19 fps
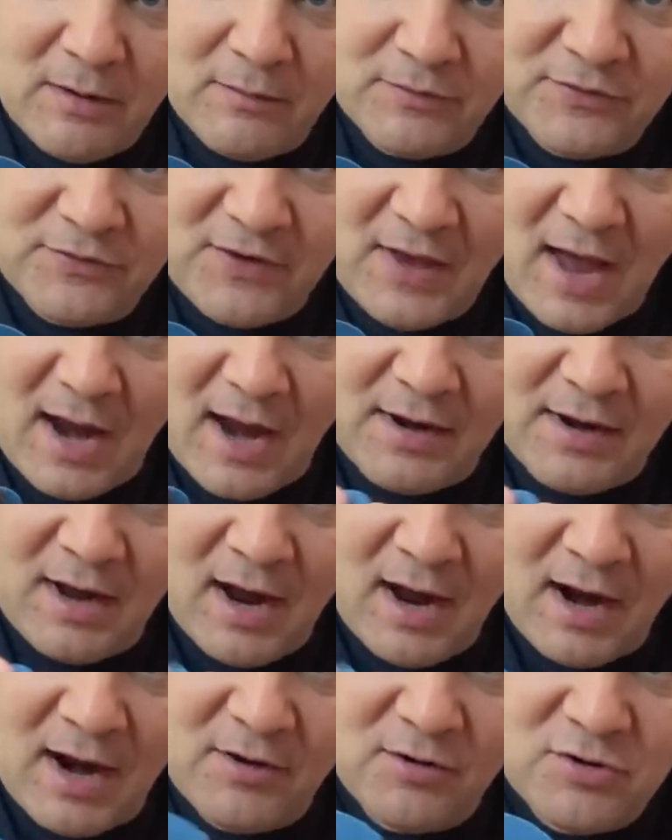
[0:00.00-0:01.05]
side.
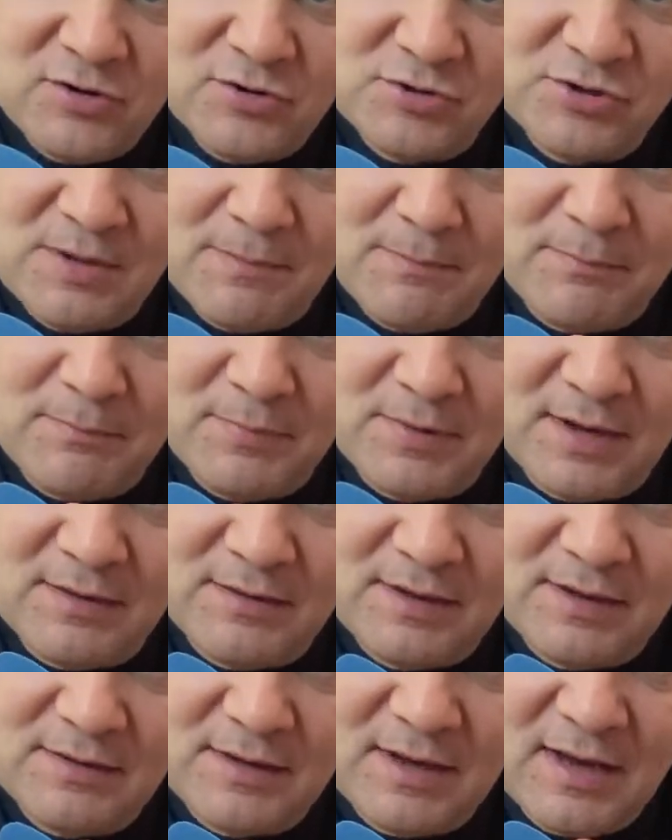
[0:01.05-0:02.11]
I don't use the
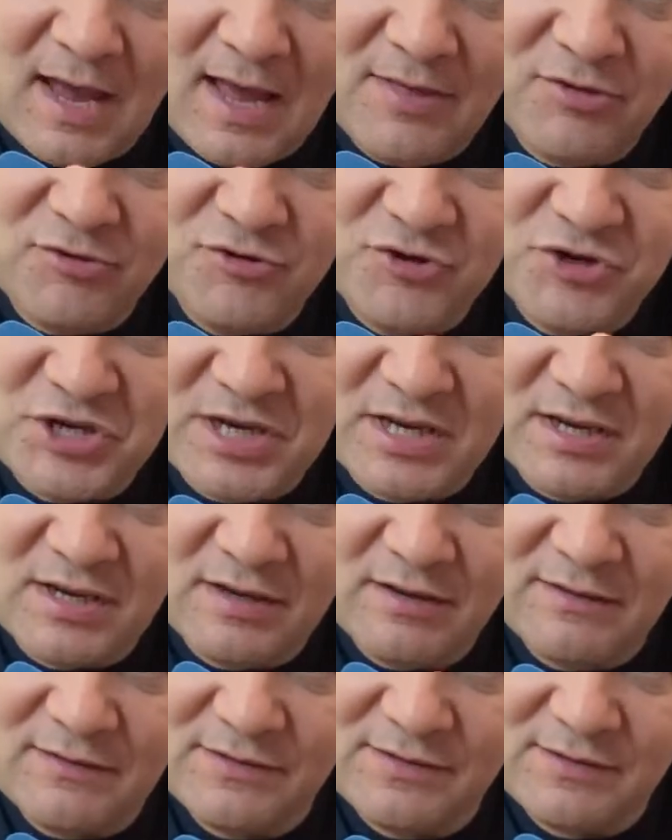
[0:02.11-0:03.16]

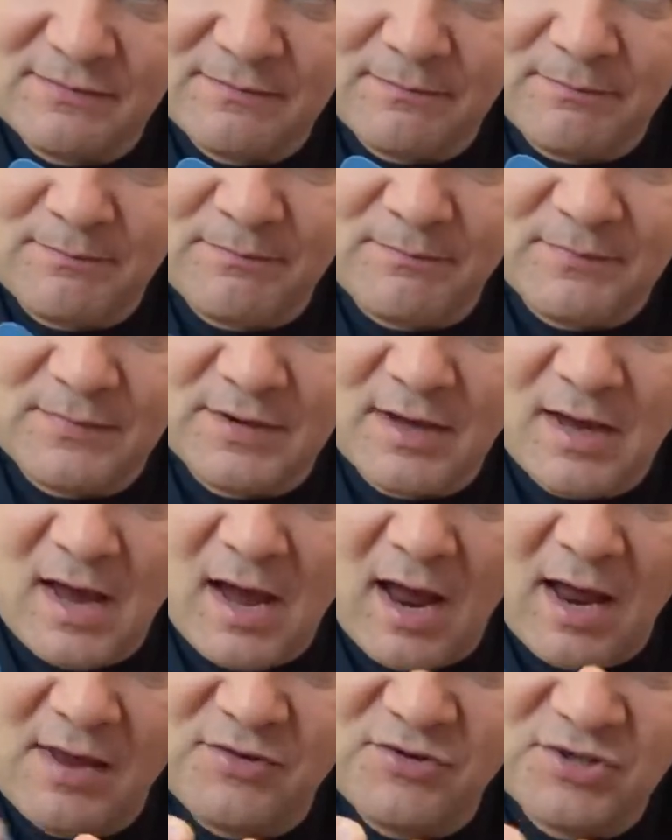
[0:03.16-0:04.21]
edgy. Yeah,
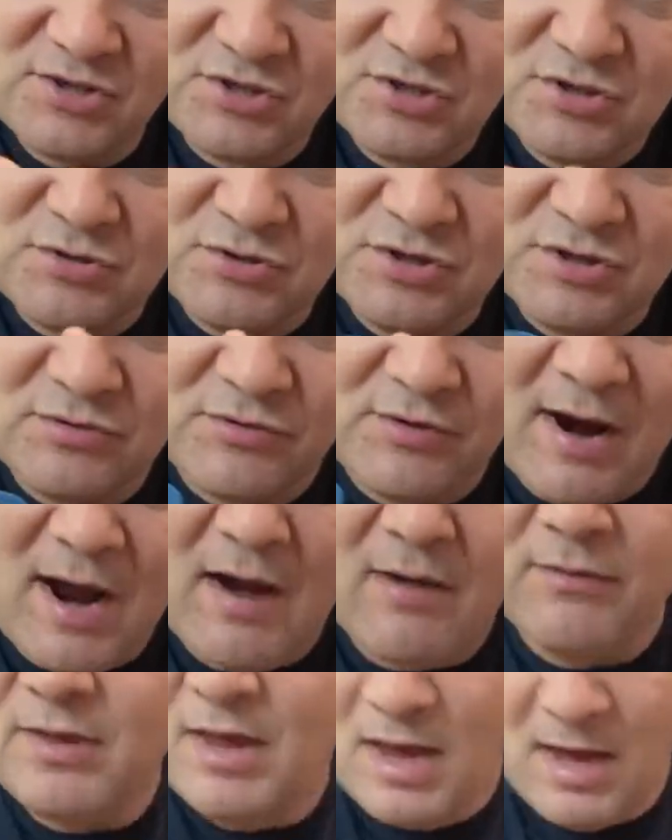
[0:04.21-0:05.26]
I just use the
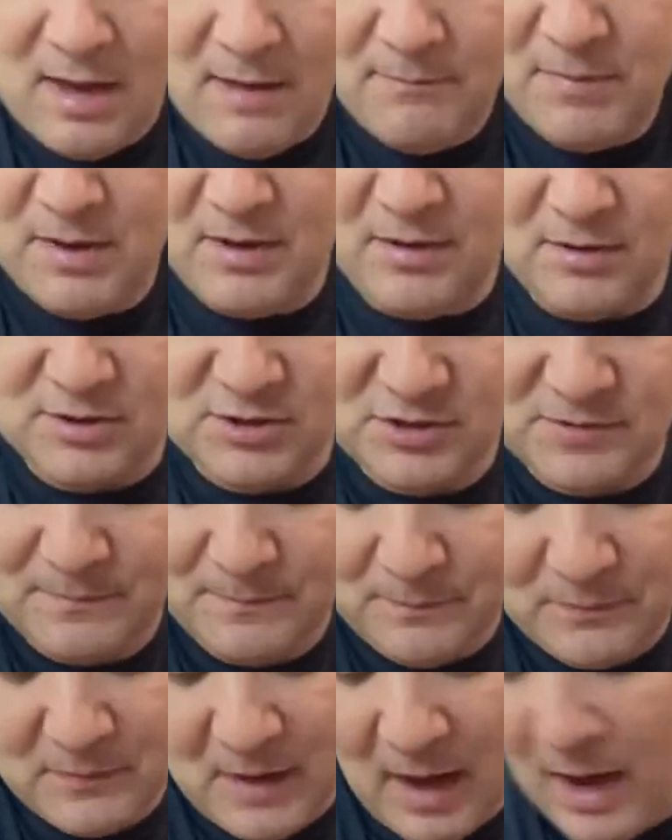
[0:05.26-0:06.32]
round because
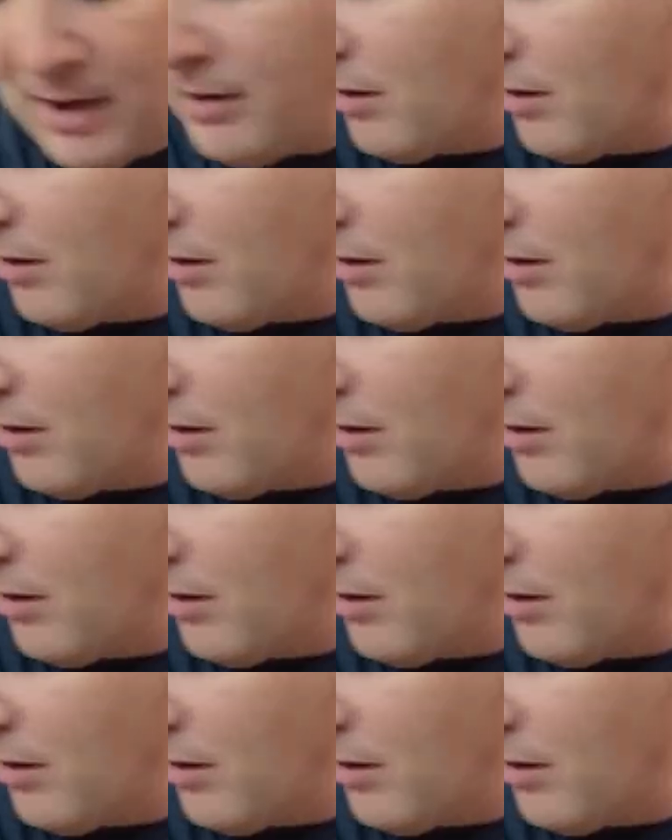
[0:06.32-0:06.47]
I don't